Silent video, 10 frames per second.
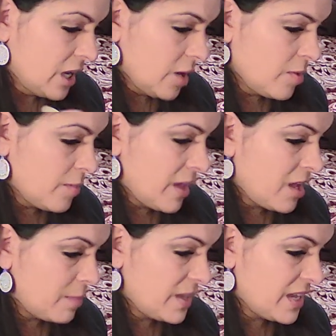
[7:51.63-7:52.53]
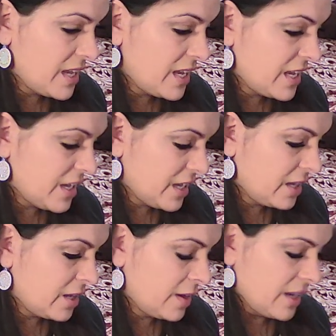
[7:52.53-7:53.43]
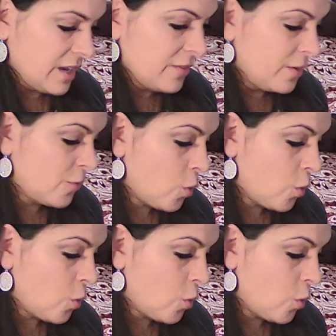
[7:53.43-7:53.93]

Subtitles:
It may be, of